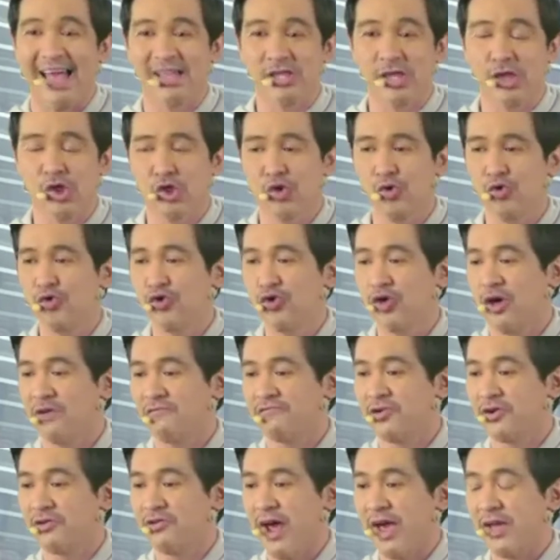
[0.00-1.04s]
attitude, you
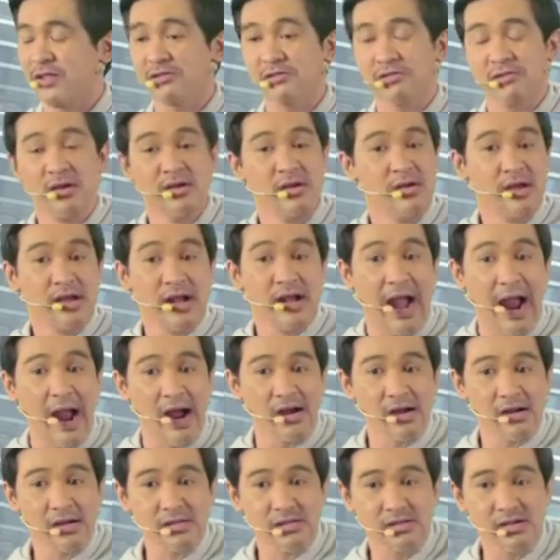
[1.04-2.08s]
have the right
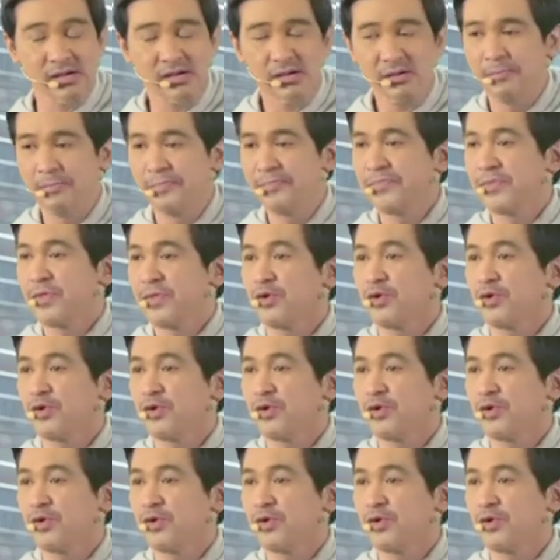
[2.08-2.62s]
character,